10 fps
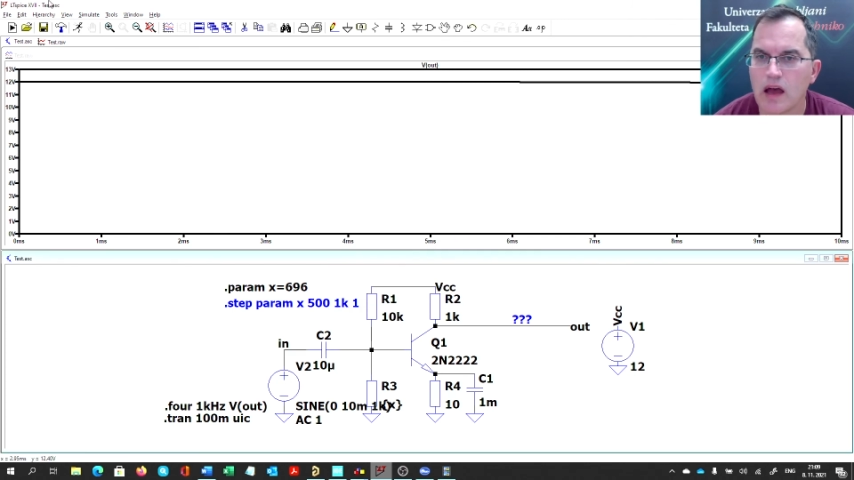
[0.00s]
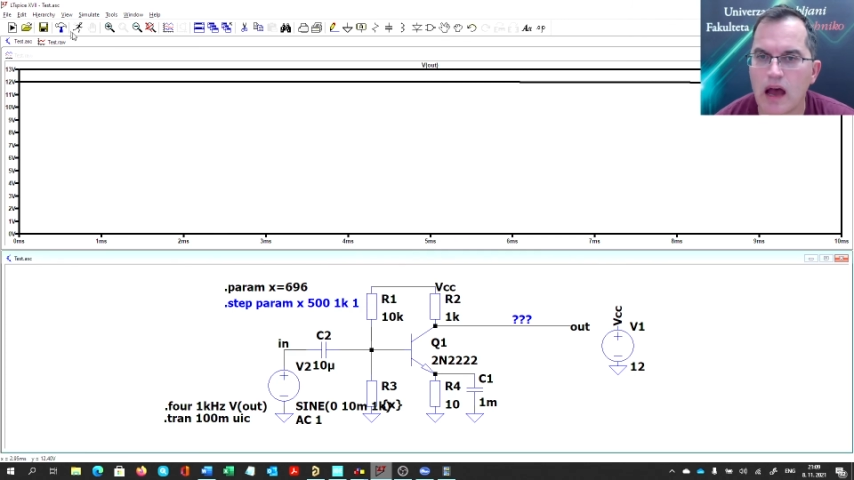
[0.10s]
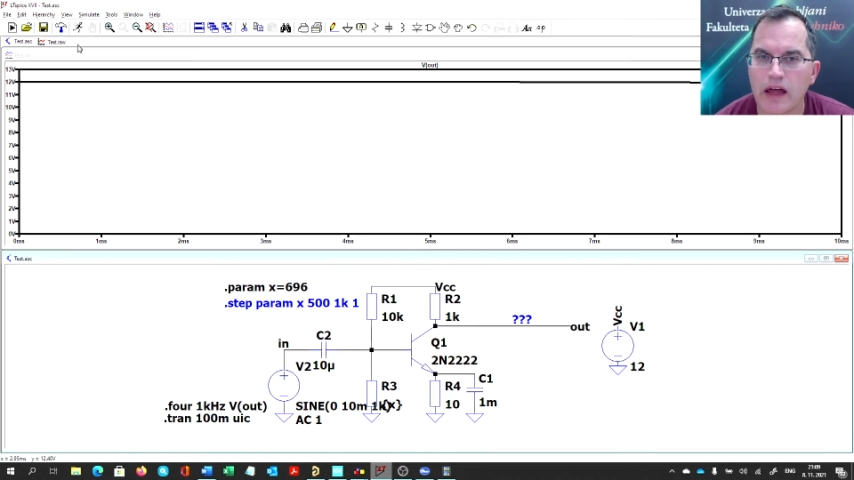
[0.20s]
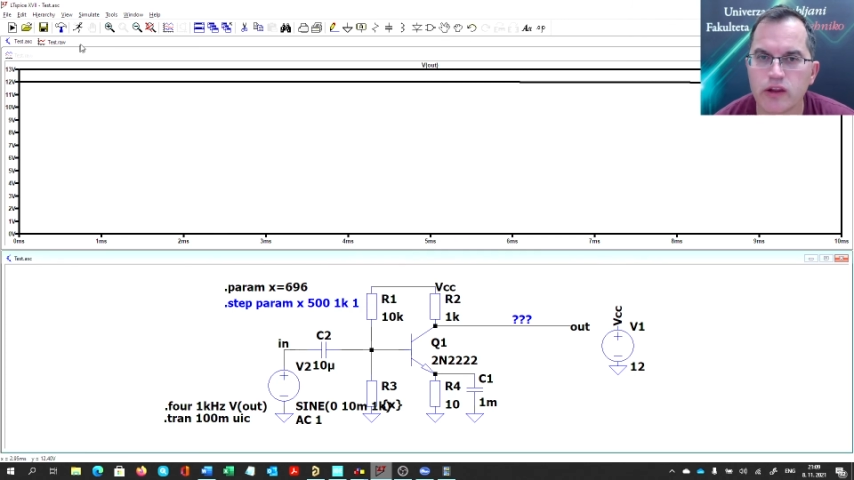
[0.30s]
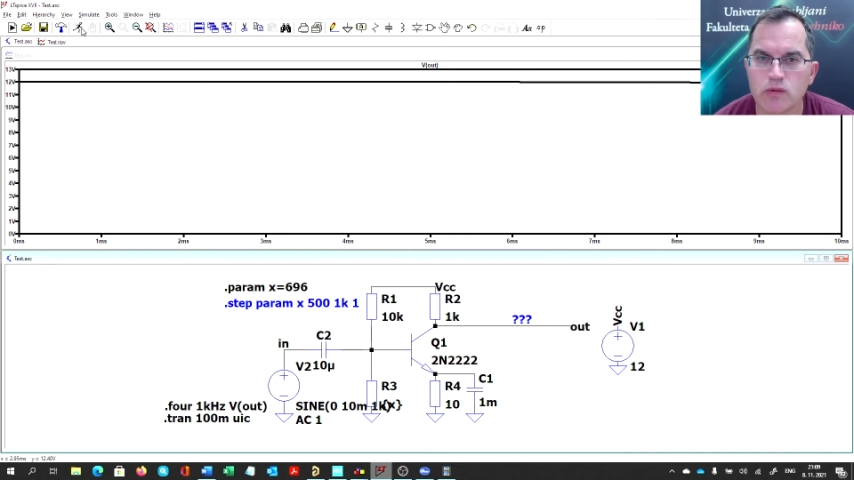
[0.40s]

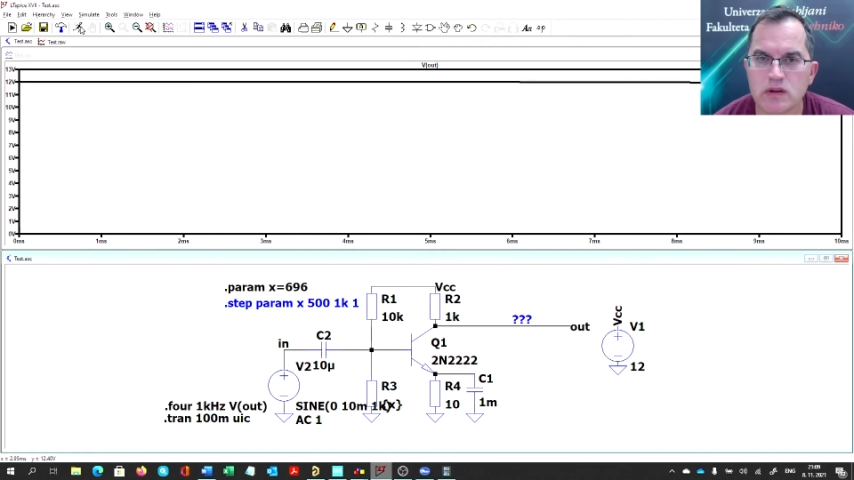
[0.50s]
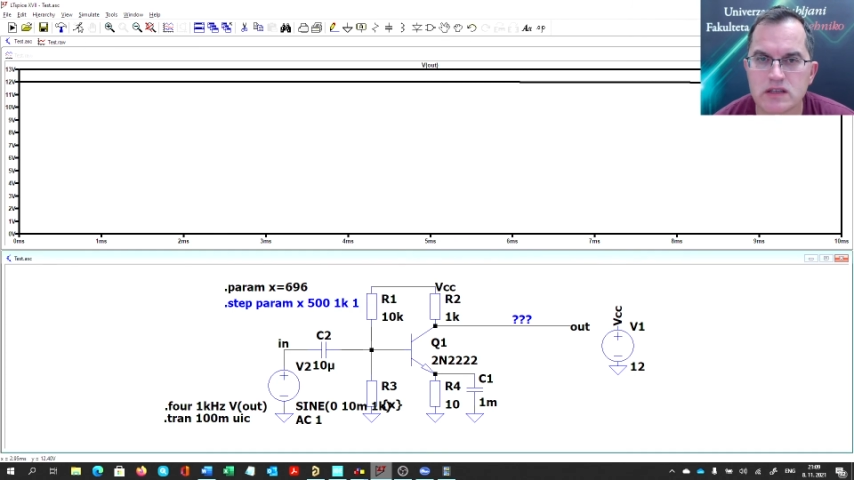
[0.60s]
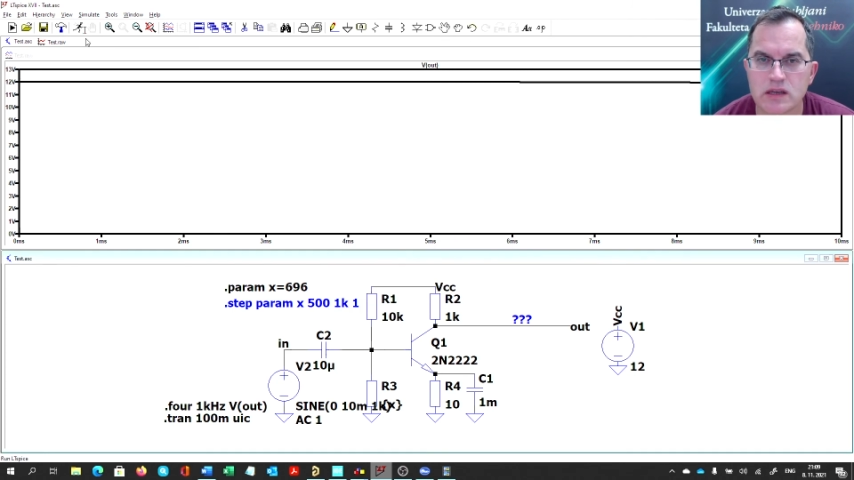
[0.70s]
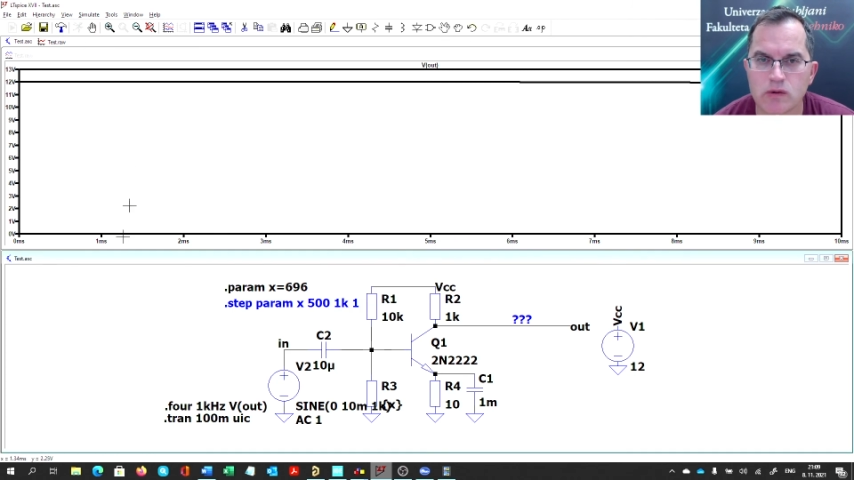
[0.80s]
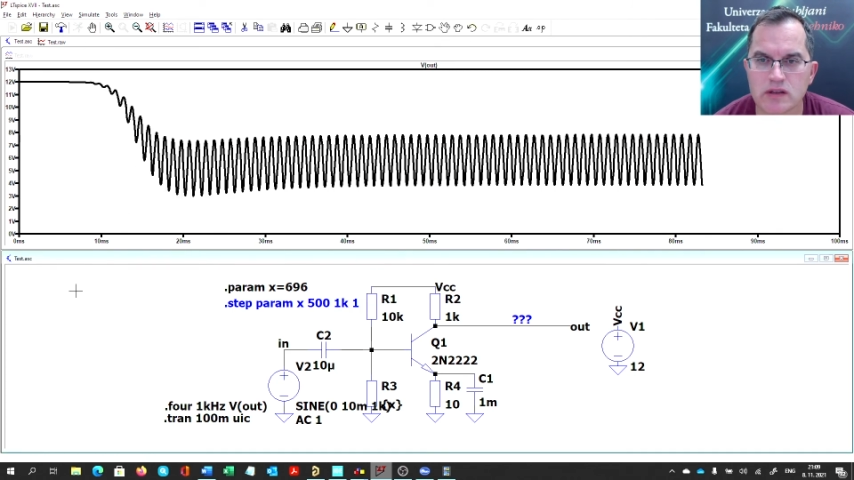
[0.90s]
and you will
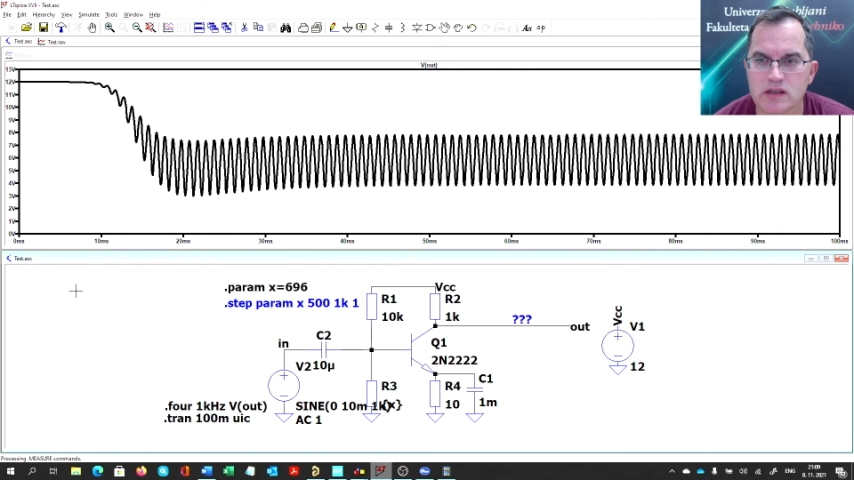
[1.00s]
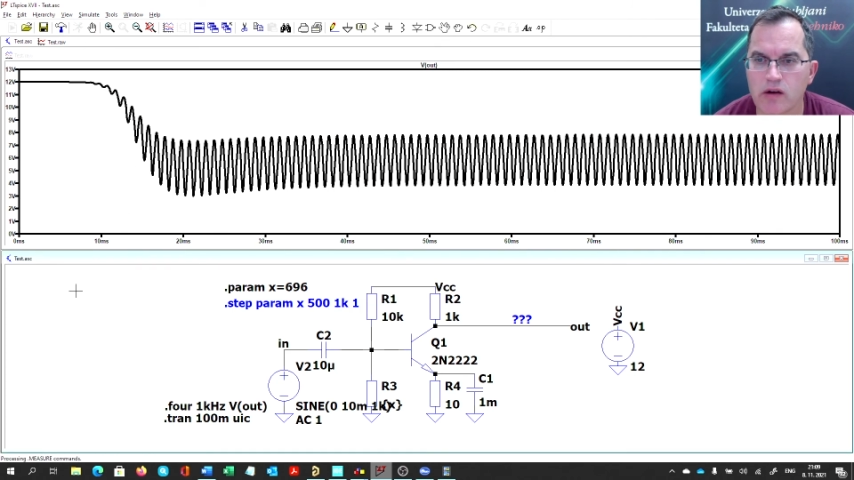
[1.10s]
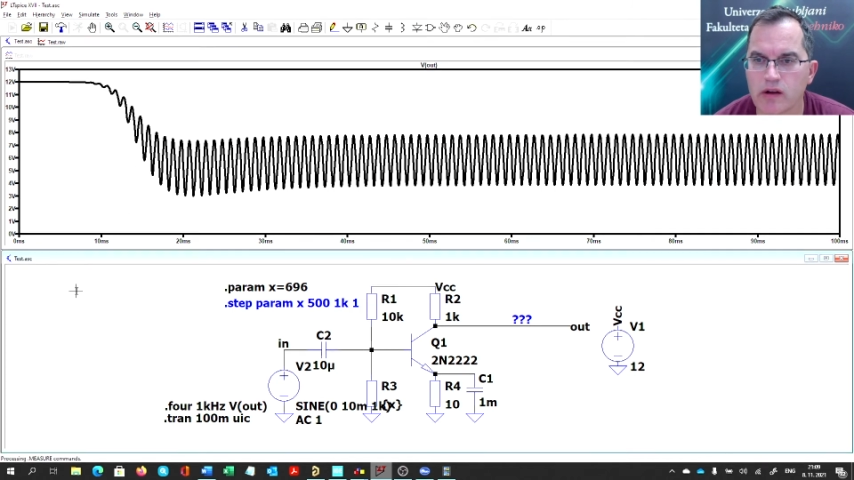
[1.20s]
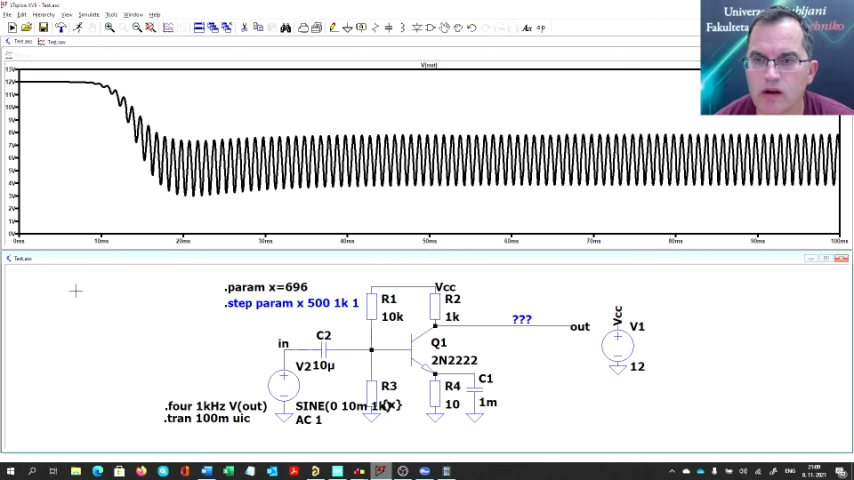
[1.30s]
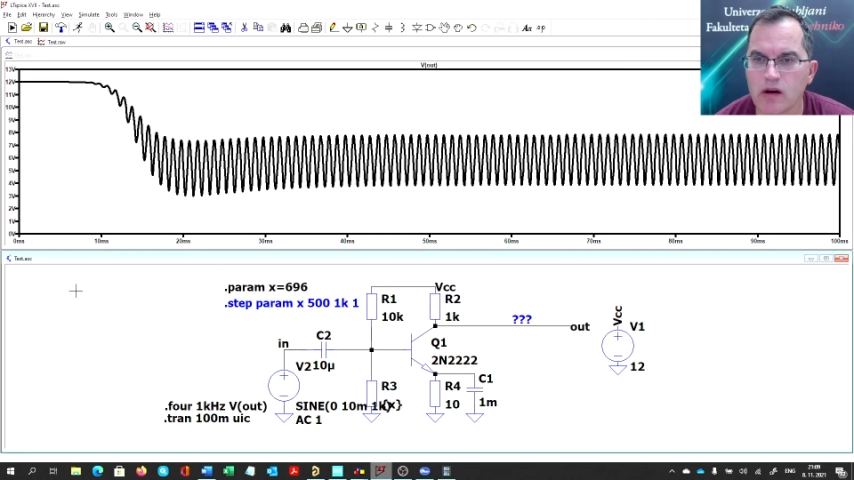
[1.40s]
see what's
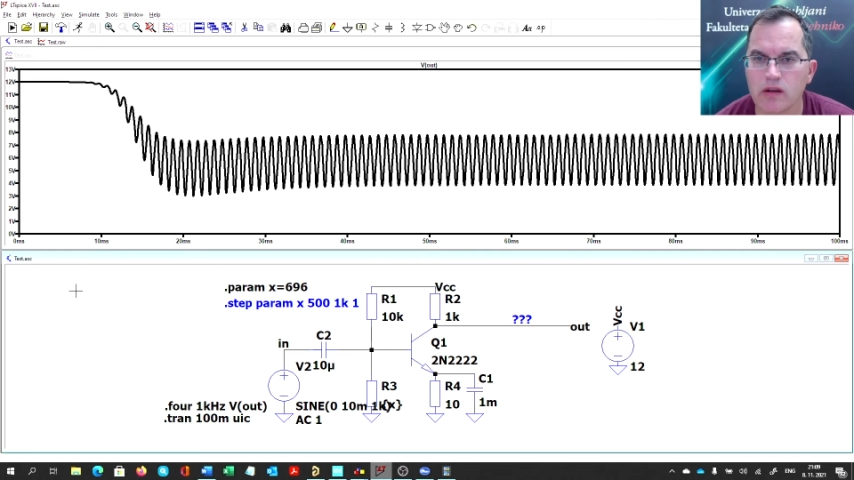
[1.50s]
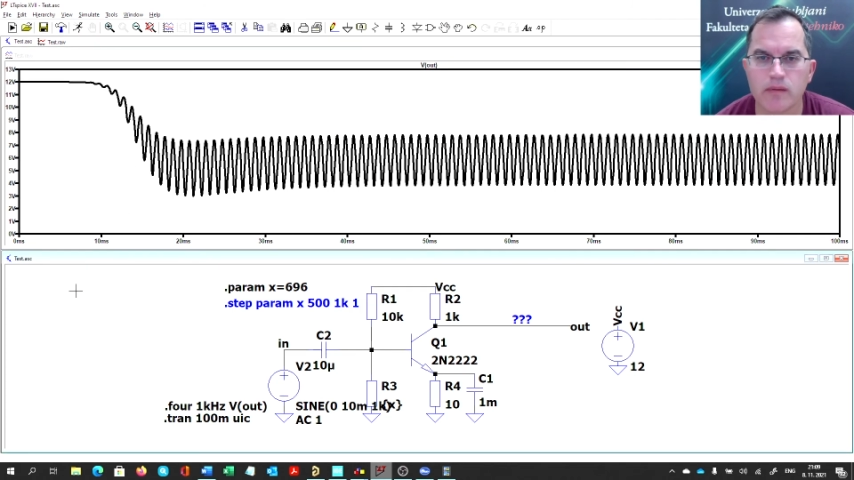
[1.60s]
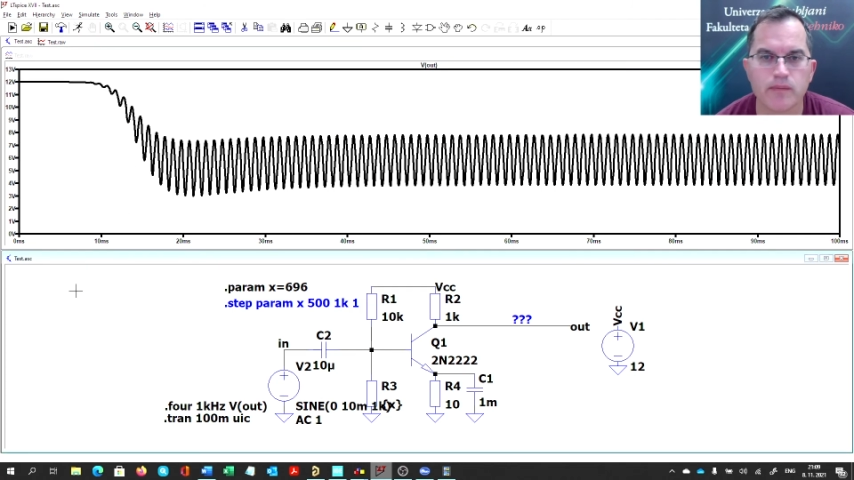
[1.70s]
going on.